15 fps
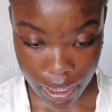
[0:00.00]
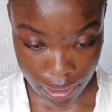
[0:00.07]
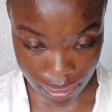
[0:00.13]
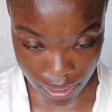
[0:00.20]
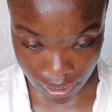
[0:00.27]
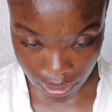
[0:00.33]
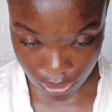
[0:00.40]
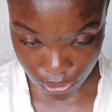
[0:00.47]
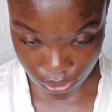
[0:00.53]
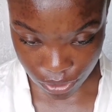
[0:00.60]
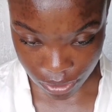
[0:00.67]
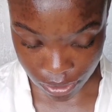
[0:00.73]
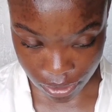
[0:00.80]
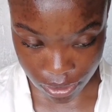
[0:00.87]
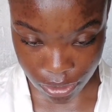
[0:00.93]
I think I
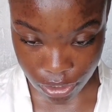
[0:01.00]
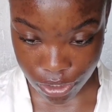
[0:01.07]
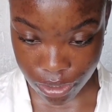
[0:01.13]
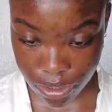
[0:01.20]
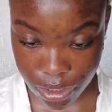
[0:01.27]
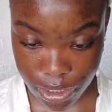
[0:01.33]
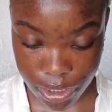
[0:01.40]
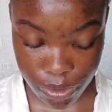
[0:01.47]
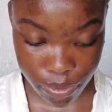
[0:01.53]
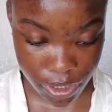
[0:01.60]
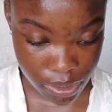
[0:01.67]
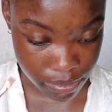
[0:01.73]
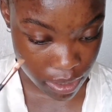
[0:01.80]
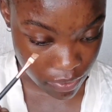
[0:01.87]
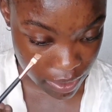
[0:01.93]
should just
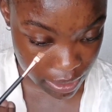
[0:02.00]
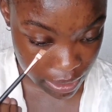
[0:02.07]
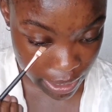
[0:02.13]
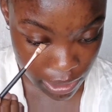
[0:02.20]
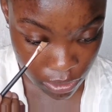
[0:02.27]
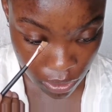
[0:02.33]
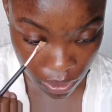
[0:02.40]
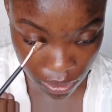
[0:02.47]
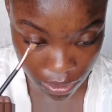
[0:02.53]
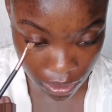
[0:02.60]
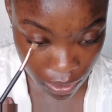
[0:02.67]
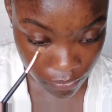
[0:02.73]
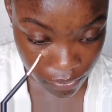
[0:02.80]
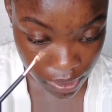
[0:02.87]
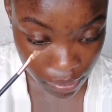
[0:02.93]
switch my ring light on
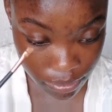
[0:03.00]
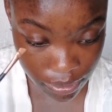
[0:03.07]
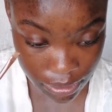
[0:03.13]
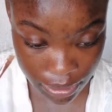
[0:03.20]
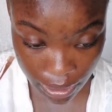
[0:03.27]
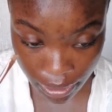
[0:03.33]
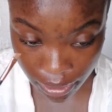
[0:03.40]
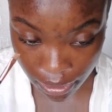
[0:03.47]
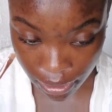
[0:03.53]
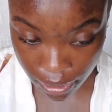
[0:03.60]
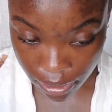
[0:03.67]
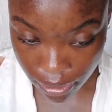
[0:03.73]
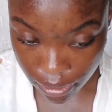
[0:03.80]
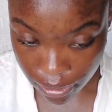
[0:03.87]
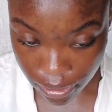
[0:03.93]
after I'm done
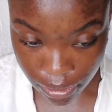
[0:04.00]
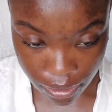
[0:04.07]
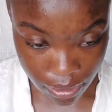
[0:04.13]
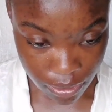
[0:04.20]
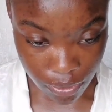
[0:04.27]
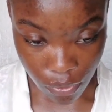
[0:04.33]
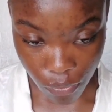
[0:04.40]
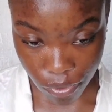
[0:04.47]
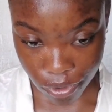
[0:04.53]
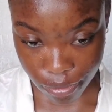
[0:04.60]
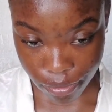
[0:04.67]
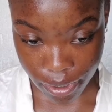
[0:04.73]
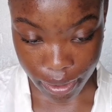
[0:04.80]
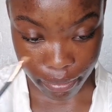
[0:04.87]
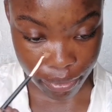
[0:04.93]
with
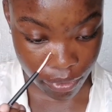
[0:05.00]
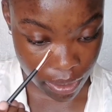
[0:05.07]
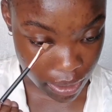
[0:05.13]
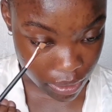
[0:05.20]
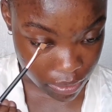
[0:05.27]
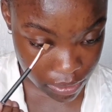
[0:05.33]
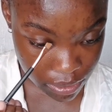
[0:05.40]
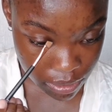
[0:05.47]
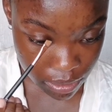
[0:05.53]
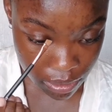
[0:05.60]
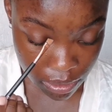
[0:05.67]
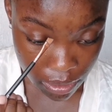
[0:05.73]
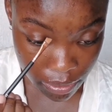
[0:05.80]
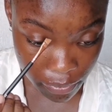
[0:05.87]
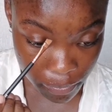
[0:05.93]
my brows.
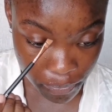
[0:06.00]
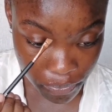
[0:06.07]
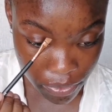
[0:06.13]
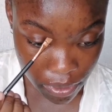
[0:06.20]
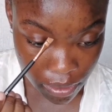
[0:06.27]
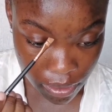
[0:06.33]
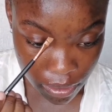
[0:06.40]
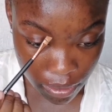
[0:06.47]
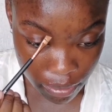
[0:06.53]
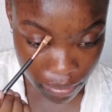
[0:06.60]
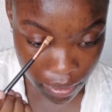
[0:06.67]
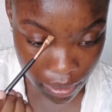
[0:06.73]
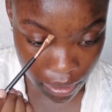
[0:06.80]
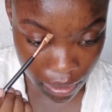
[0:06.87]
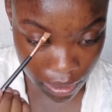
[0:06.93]

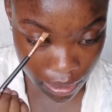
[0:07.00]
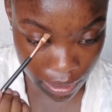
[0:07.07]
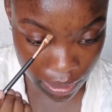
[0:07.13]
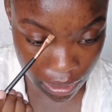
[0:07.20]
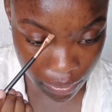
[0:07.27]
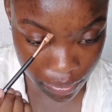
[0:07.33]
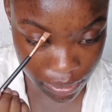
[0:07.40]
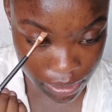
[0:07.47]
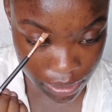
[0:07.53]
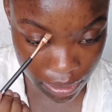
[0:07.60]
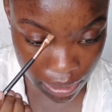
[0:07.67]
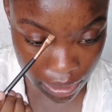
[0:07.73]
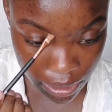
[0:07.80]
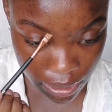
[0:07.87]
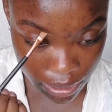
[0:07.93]
But yeah, like I was
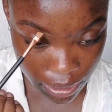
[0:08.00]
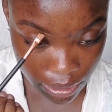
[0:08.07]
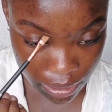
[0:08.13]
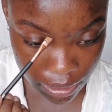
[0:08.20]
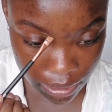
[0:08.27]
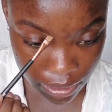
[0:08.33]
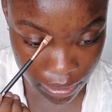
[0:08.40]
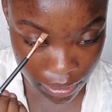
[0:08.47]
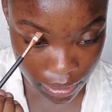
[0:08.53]
saying, like,